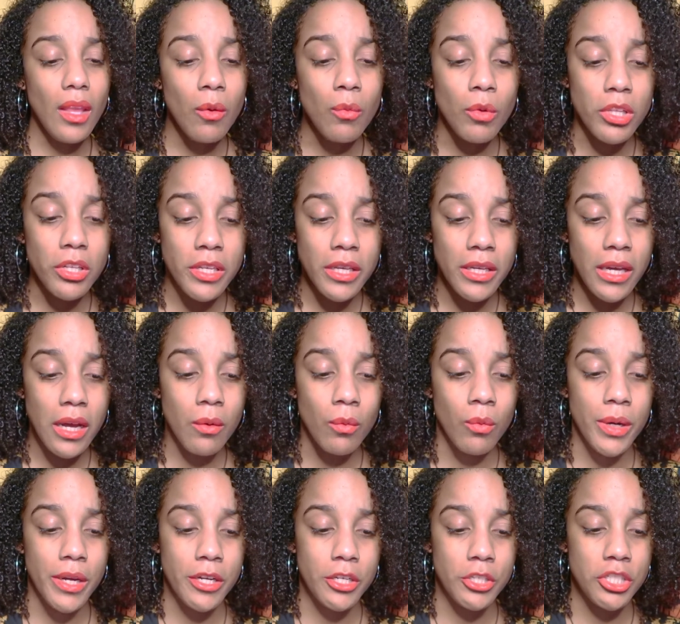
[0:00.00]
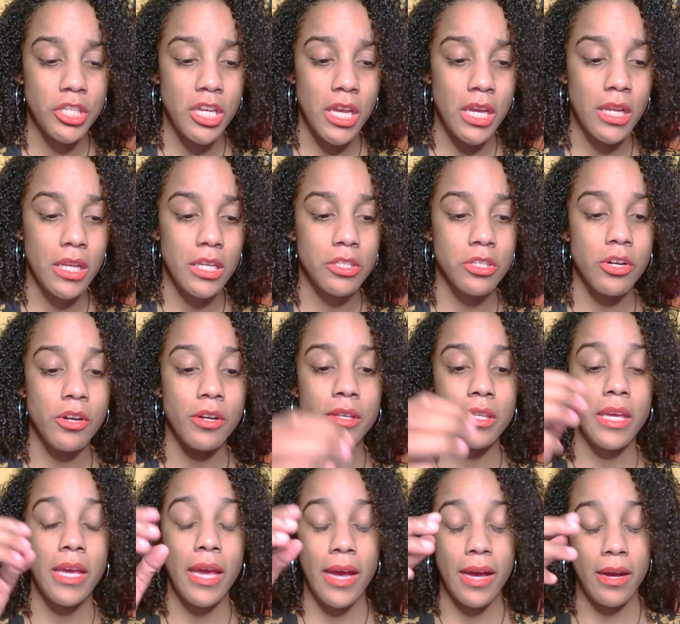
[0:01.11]
we're looking at where Shane is
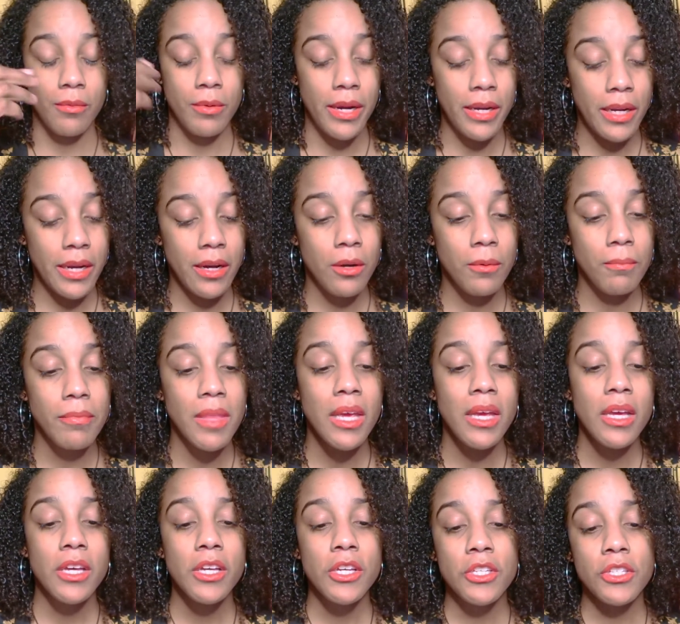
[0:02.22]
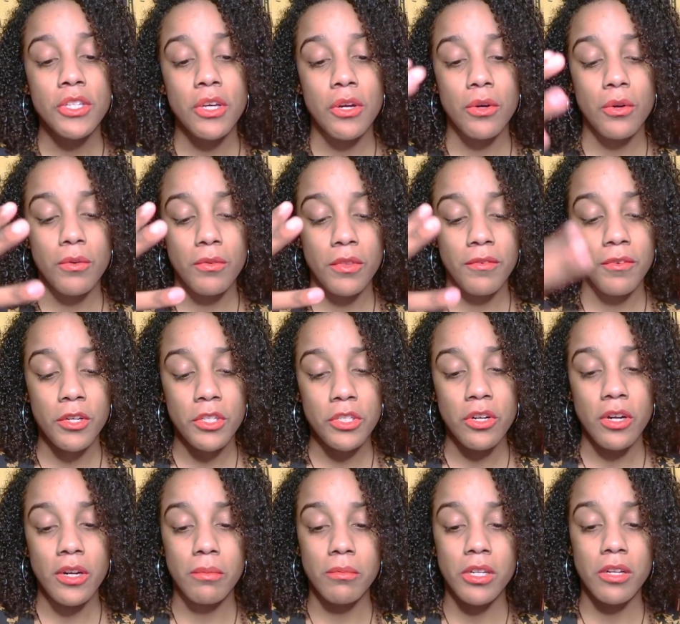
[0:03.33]
currently at right now. So the first
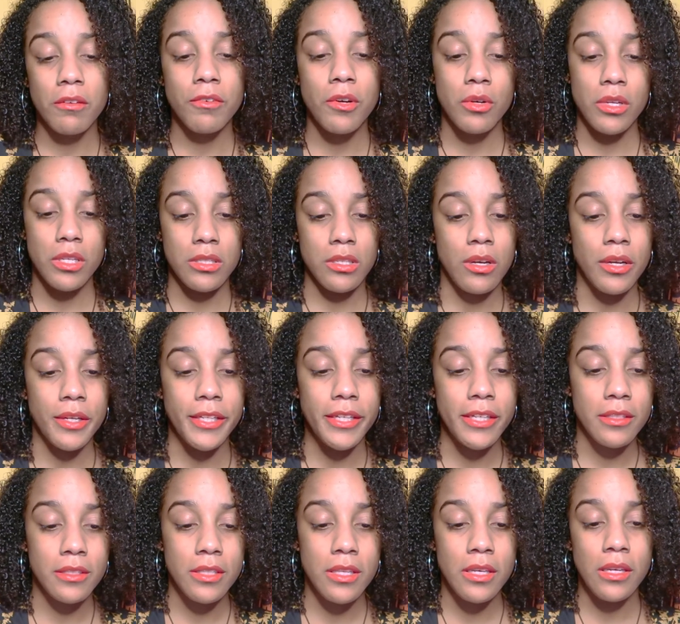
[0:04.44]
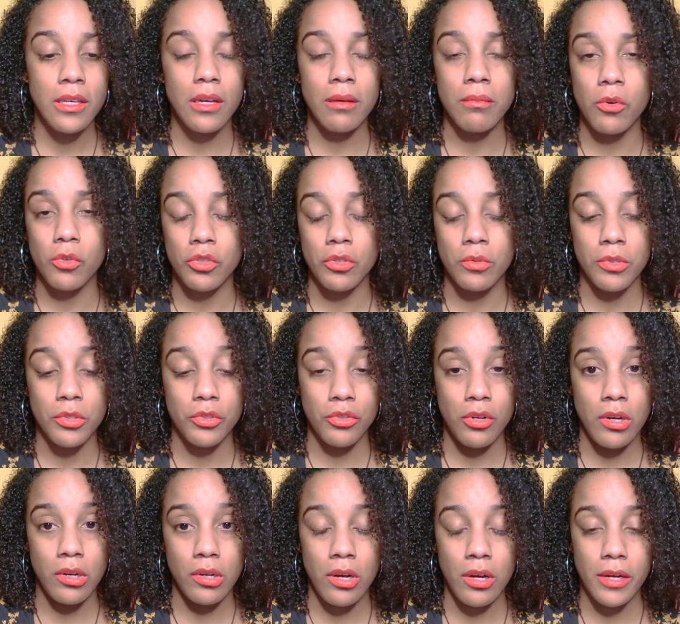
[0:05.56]
card I'm going to focus on is the emotional
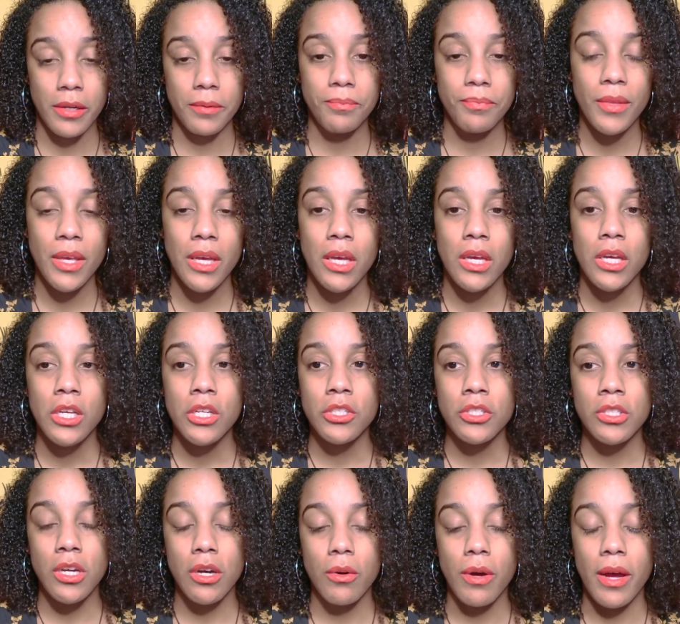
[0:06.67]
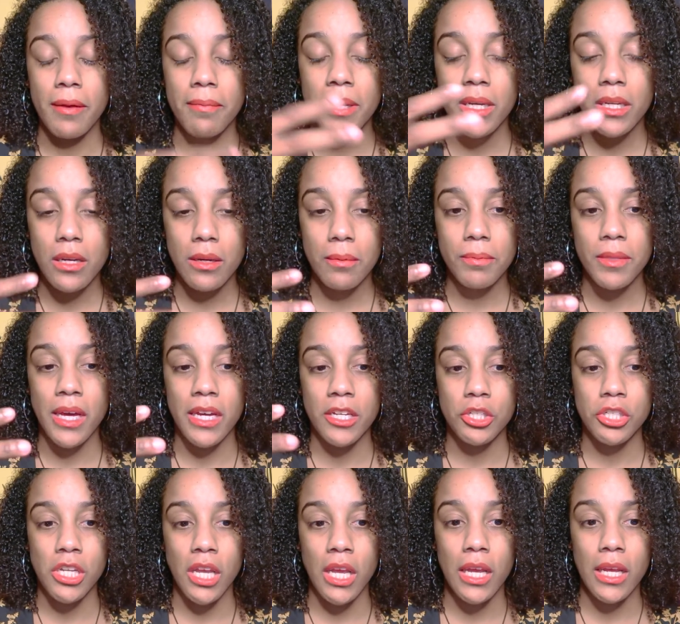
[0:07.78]
withdrawal card. So I pick up that
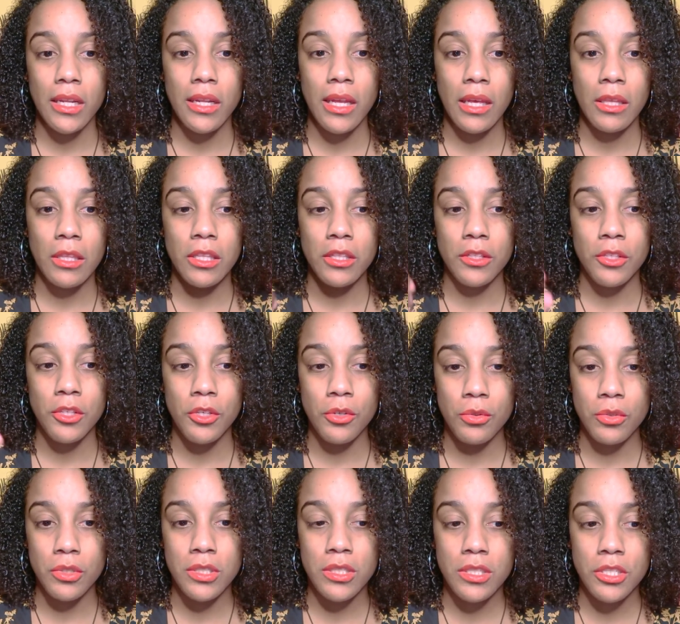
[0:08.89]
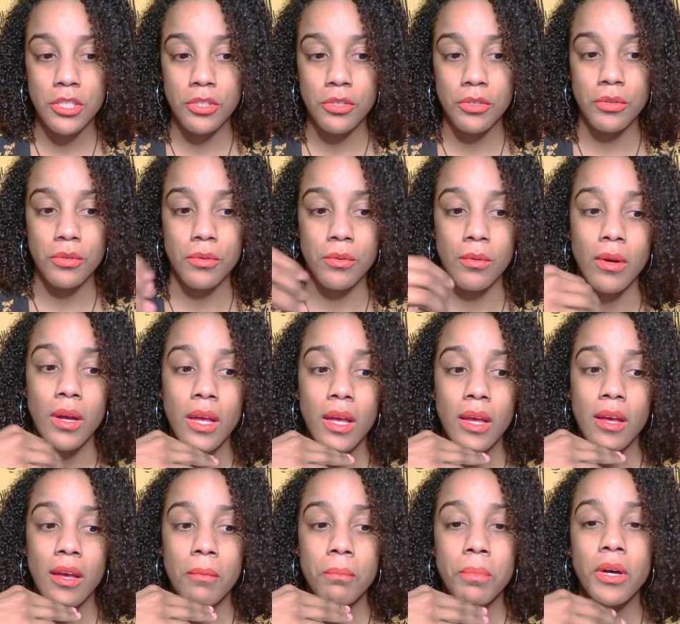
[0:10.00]
Shane used to
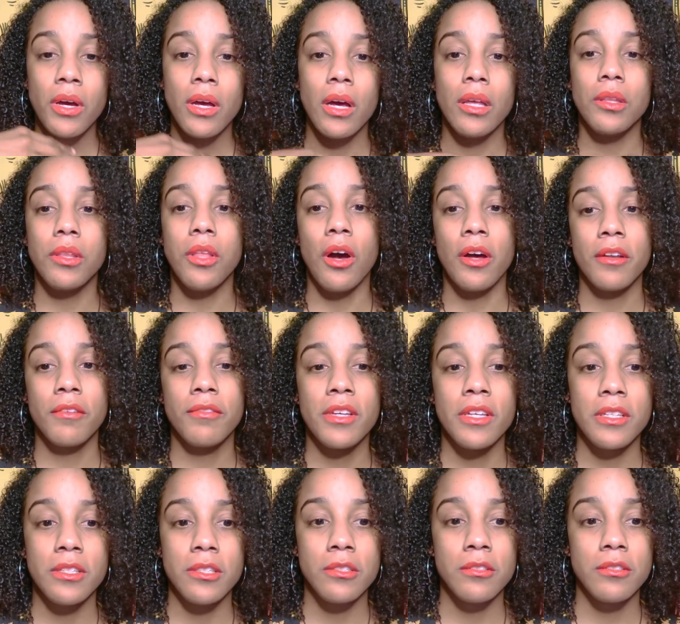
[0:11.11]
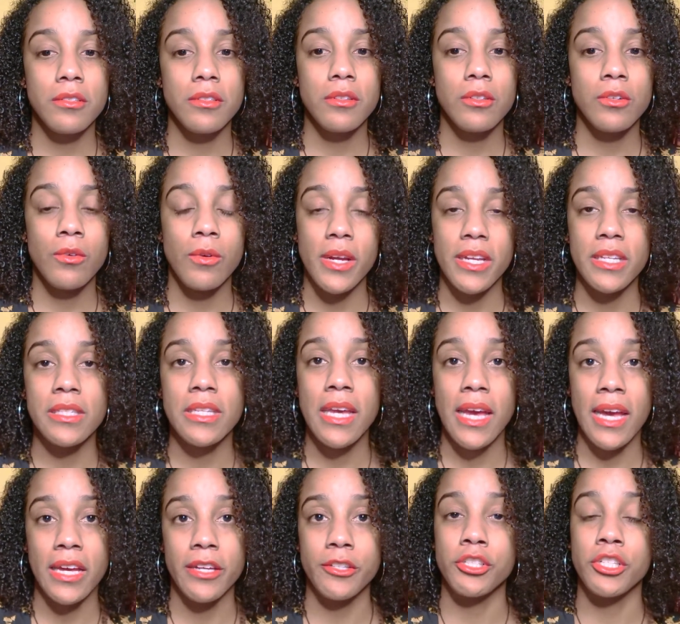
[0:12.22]
put a lot of his crazy
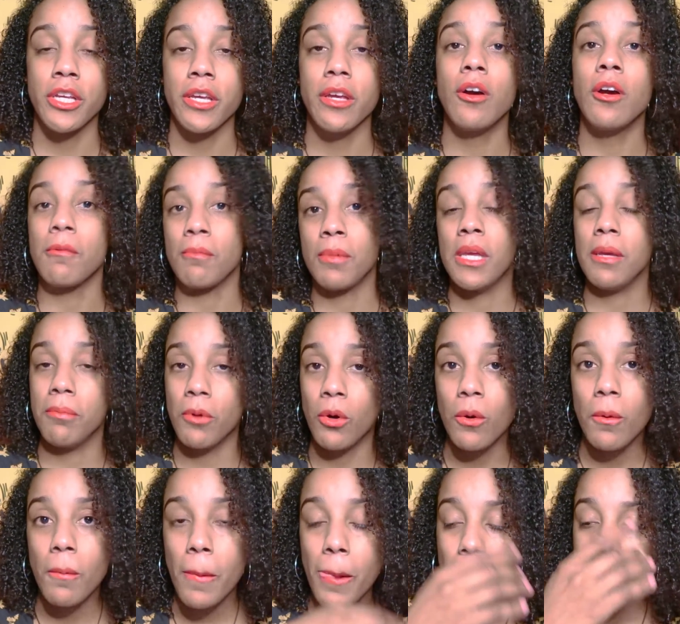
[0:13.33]
ass shit on people.